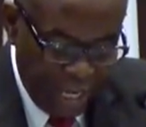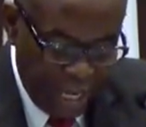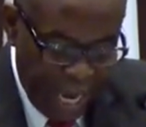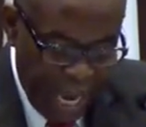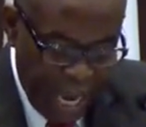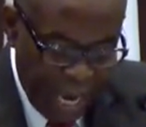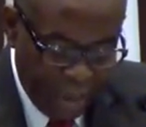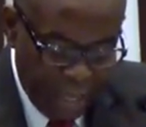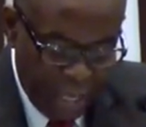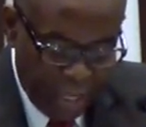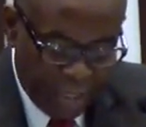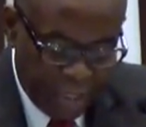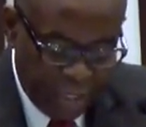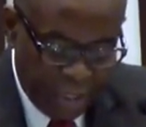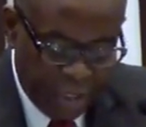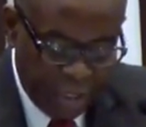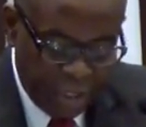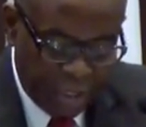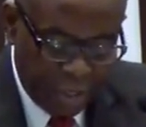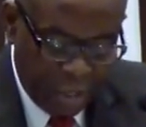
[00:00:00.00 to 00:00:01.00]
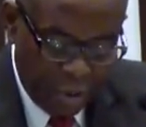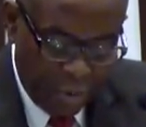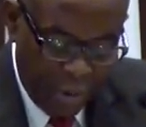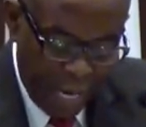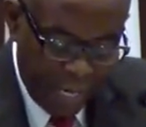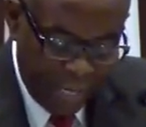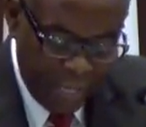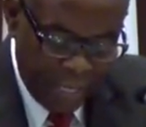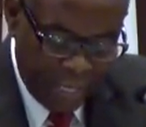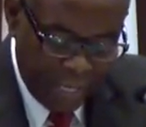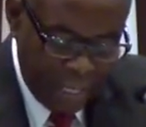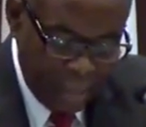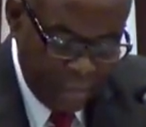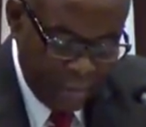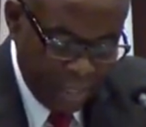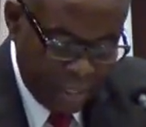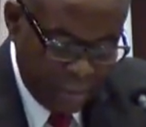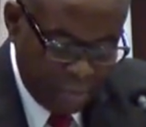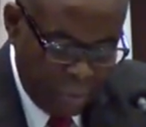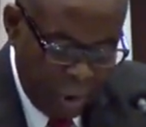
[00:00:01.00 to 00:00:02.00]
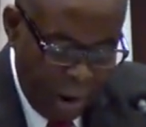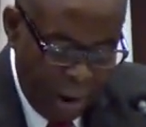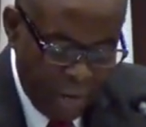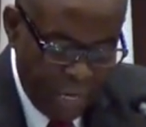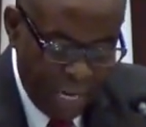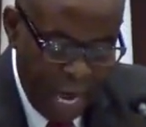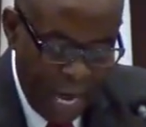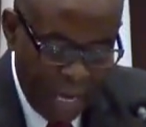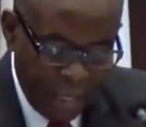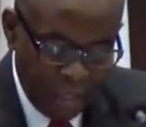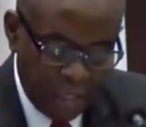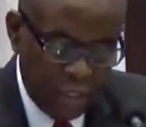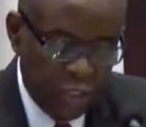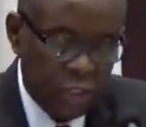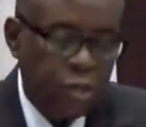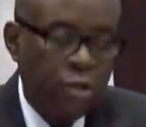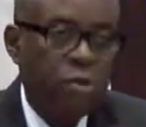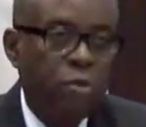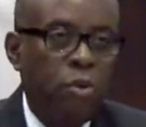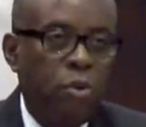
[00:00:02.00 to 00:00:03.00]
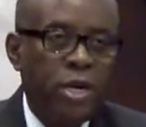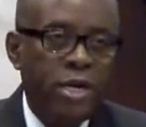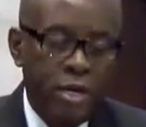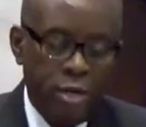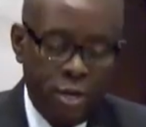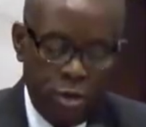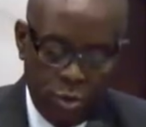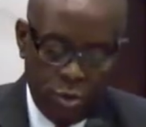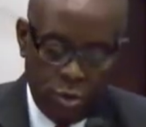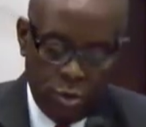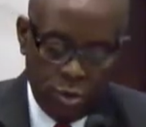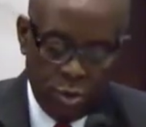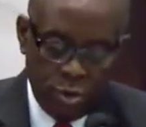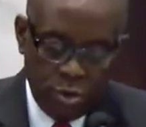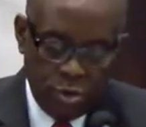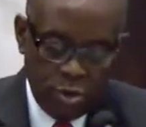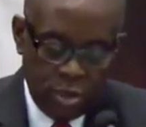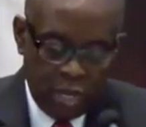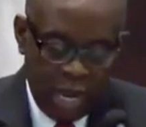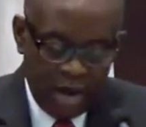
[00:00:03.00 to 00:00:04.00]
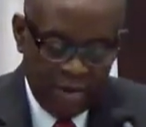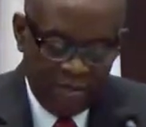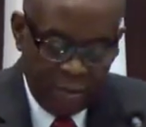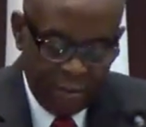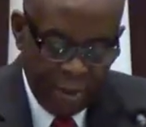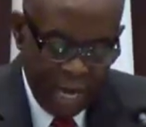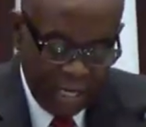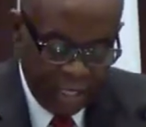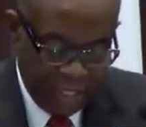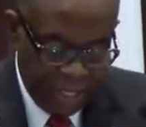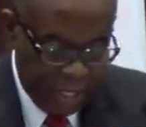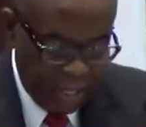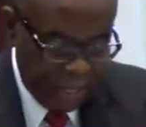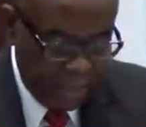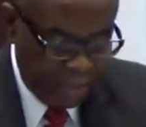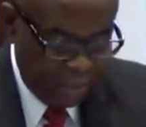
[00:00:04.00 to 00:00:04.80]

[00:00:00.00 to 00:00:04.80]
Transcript: now, Jesus correct Nicodemus' prior knowledge with new information.